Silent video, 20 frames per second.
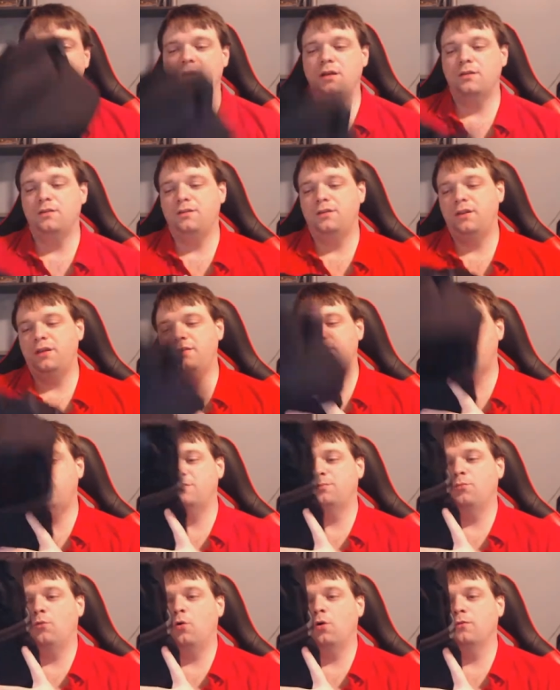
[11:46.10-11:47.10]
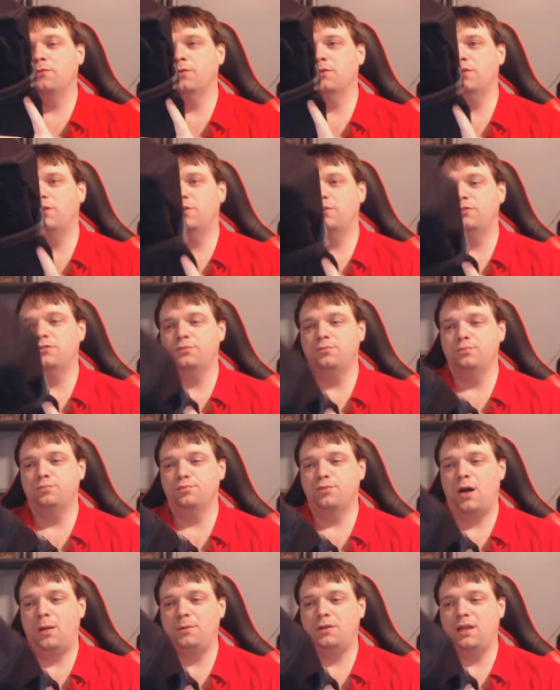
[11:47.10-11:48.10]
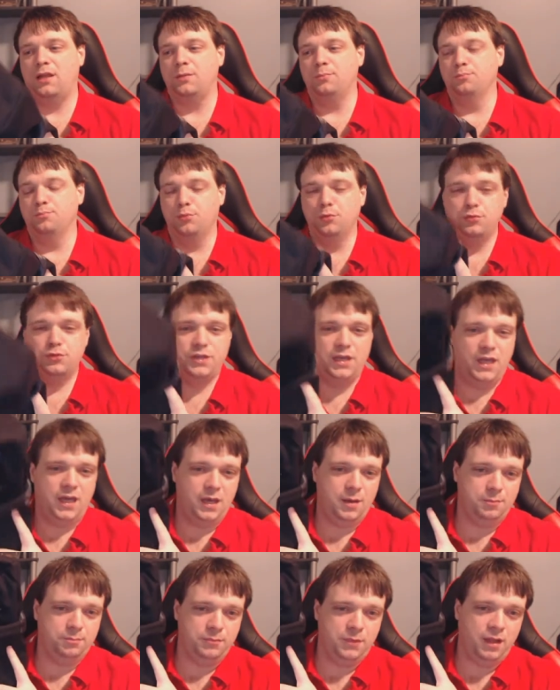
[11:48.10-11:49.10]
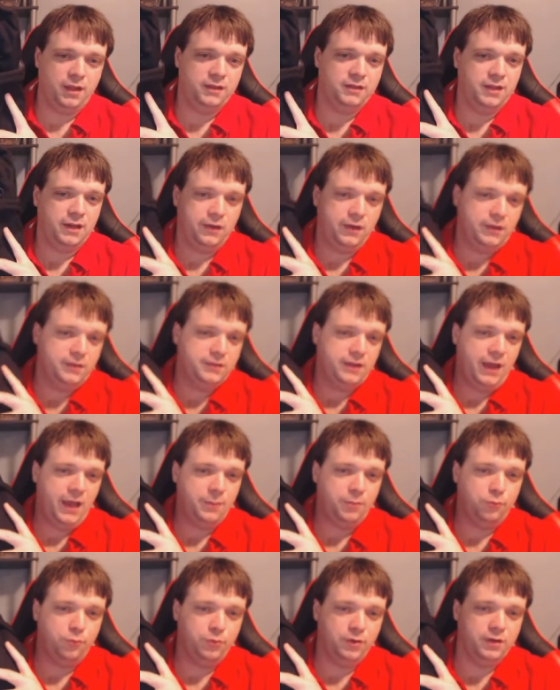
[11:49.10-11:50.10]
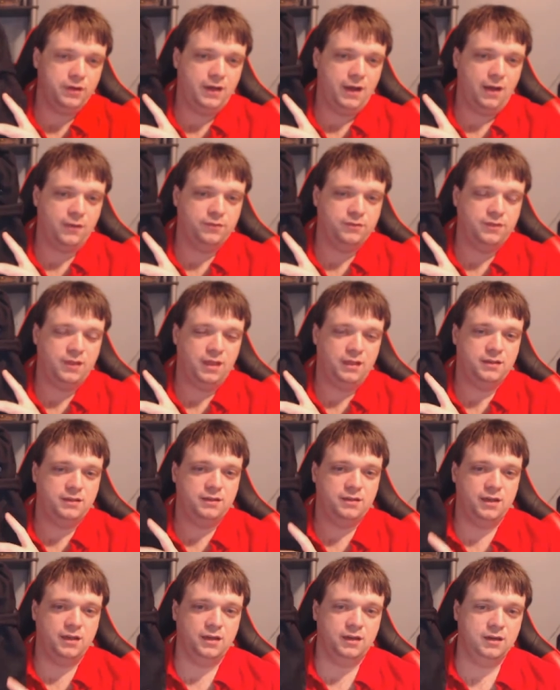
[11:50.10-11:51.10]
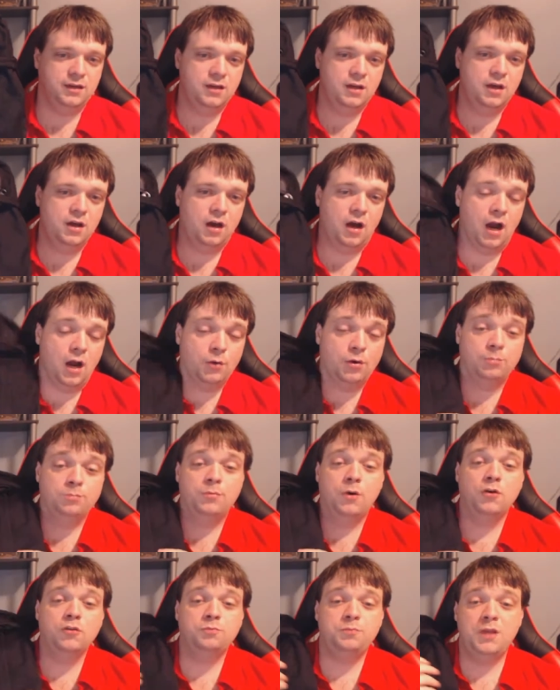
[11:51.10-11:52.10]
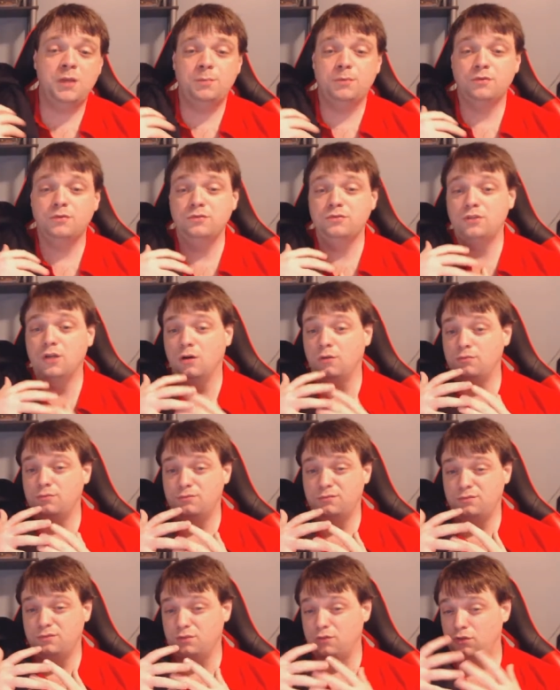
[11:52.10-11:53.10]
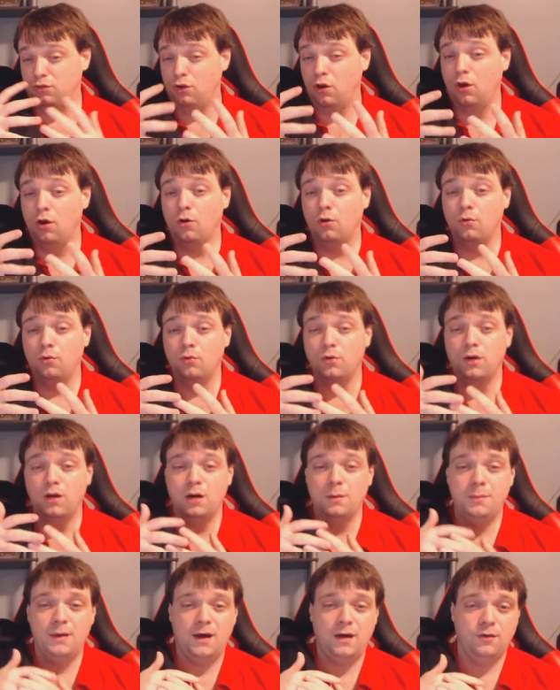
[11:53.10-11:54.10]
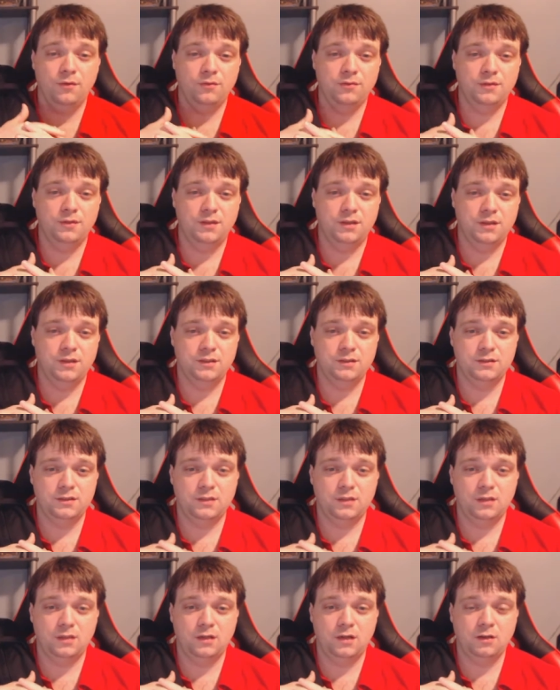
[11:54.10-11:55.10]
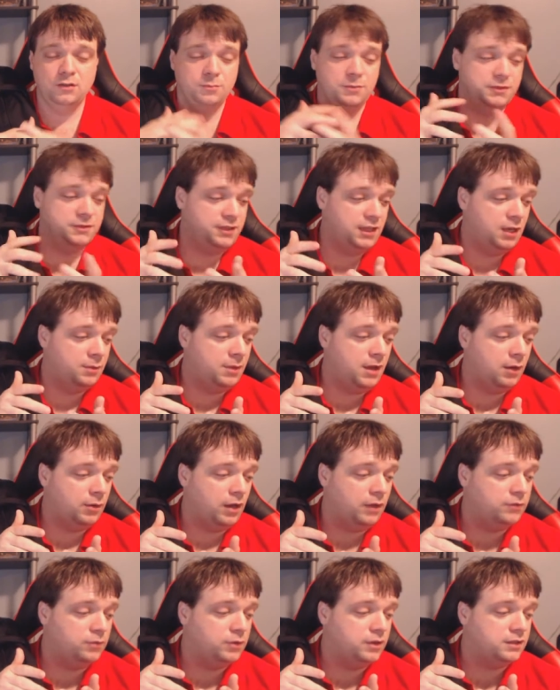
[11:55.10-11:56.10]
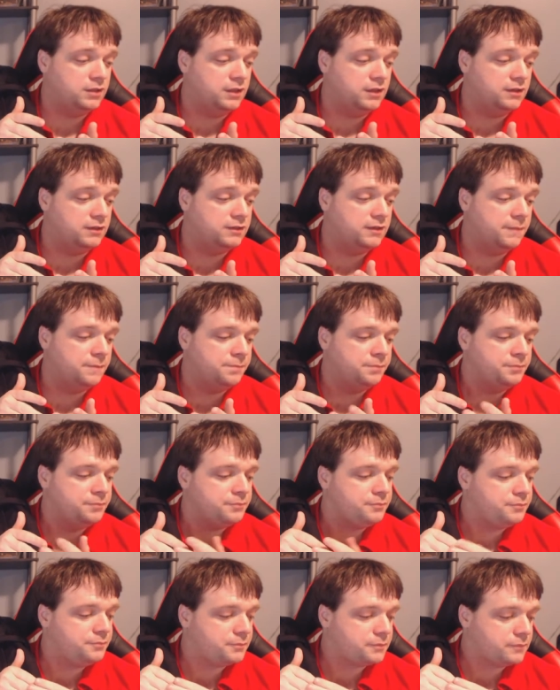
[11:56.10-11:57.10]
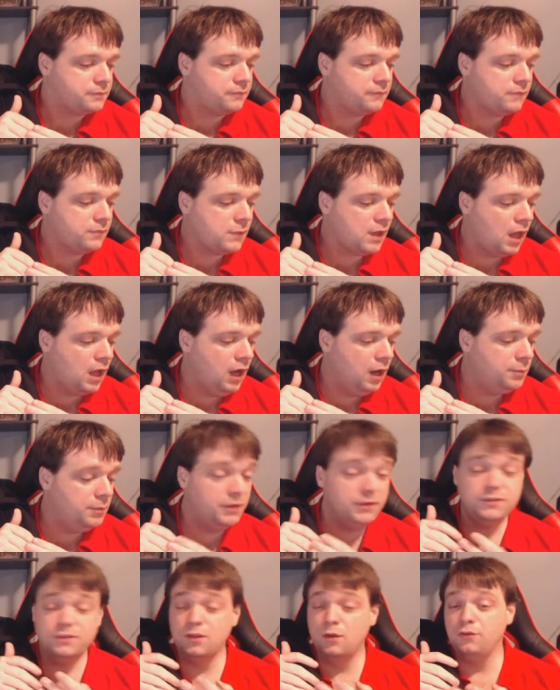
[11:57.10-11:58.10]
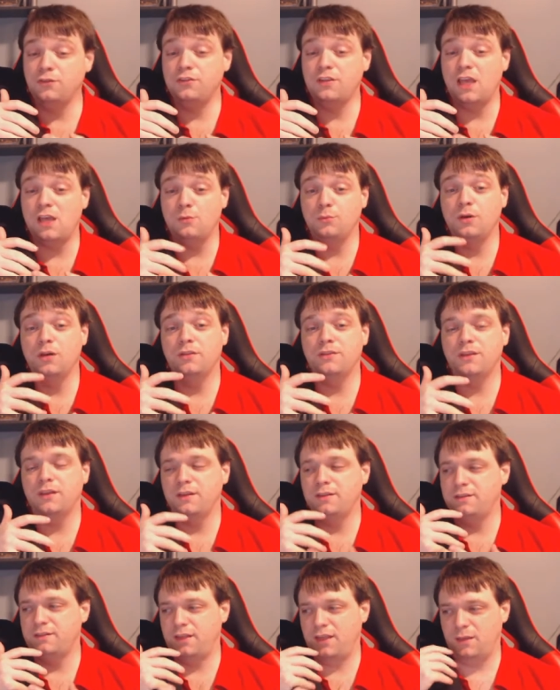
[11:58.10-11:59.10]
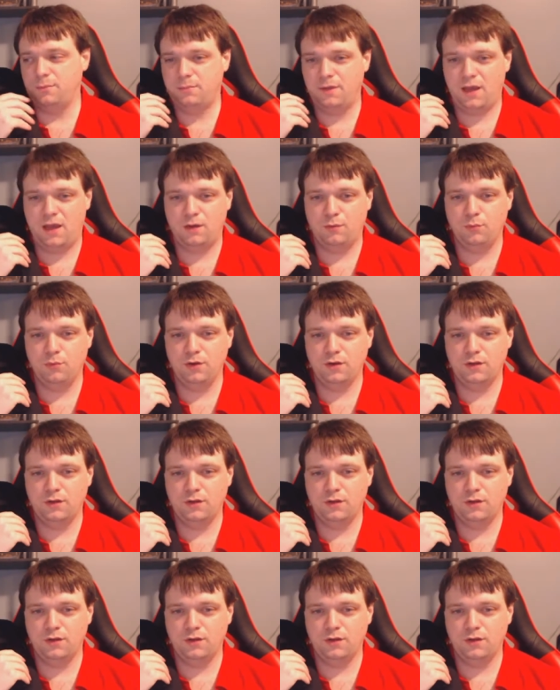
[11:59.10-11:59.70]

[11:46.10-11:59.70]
but this is more for those probably like boot camp military type workouts that are what most people who don't know about the Ultimate Sandbag way of doing things associate with a sandbag